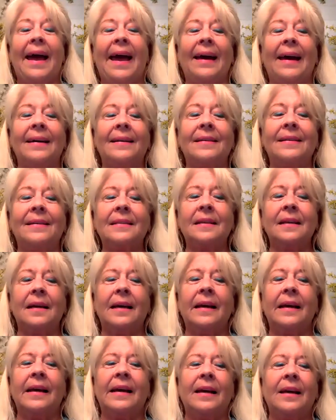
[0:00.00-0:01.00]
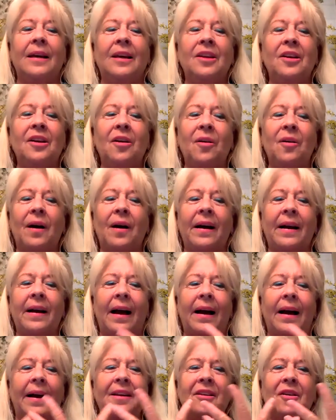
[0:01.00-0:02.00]
And
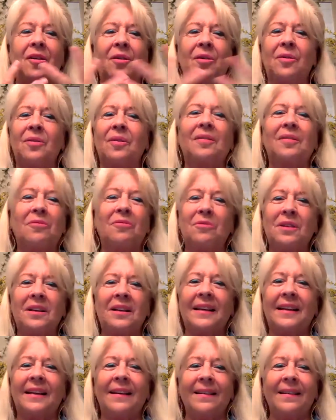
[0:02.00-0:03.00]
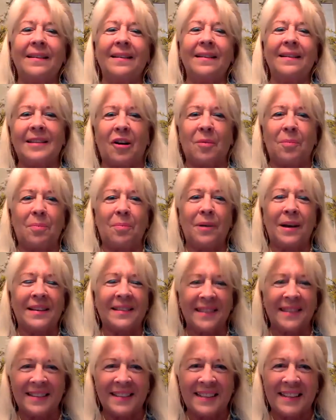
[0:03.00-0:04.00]
I know really it's our
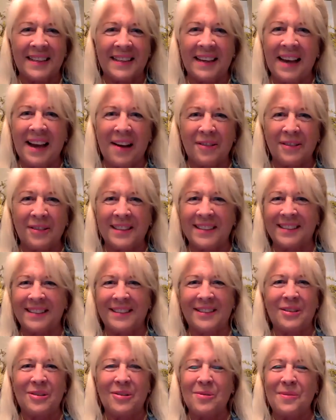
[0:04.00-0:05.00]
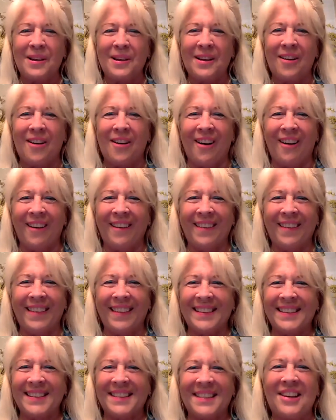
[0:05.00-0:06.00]
presence that counts. It's who we are
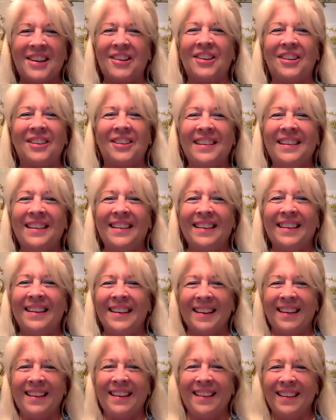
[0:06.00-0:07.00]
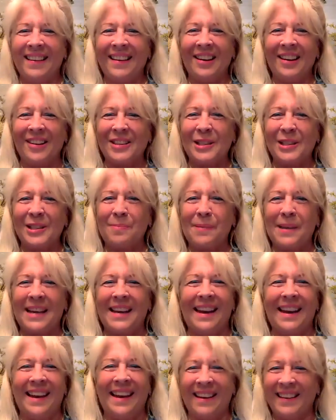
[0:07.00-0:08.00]
that's here,
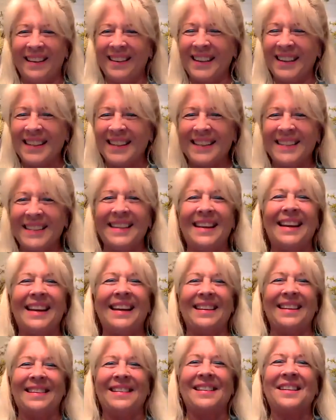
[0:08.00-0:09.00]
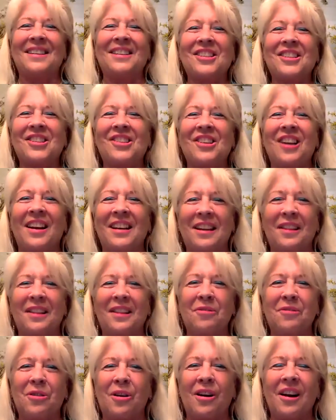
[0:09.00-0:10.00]
speaking and listening and shining
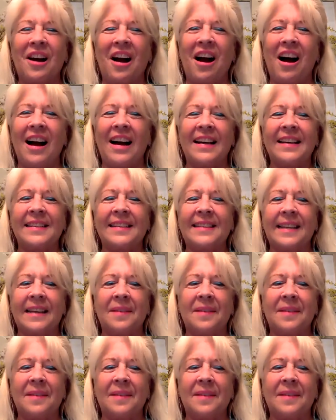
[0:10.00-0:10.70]
through our eyes.